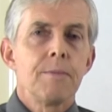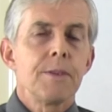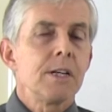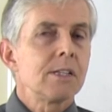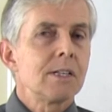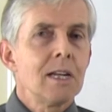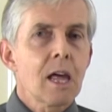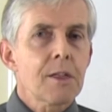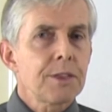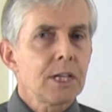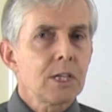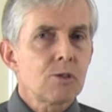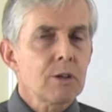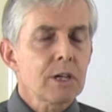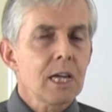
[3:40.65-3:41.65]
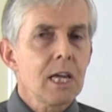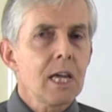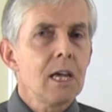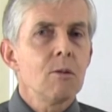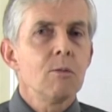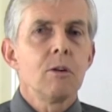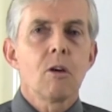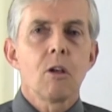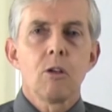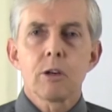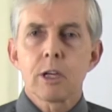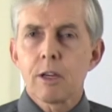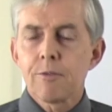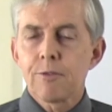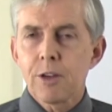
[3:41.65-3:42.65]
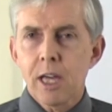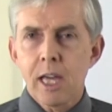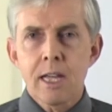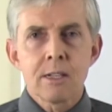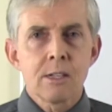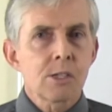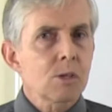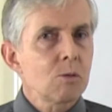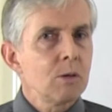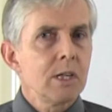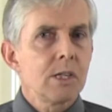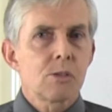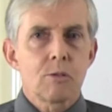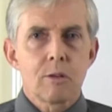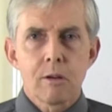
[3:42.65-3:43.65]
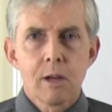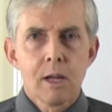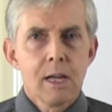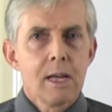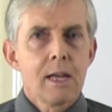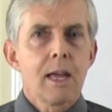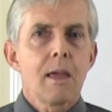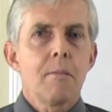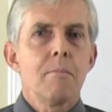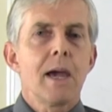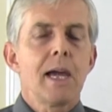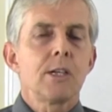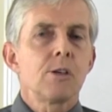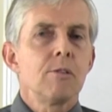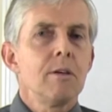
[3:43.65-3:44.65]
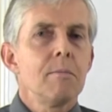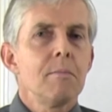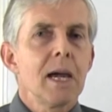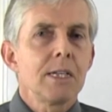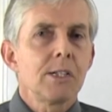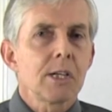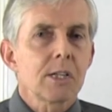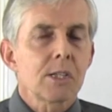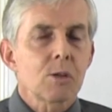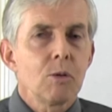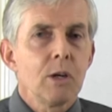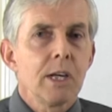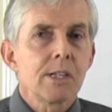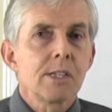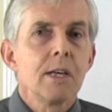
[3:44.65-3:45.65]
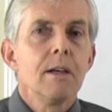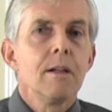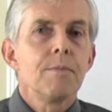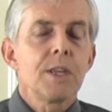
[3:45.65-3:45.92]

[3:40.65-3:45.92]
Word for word: There's nothing tricky here. We're not looking for hidden squares or imaginary magic squares.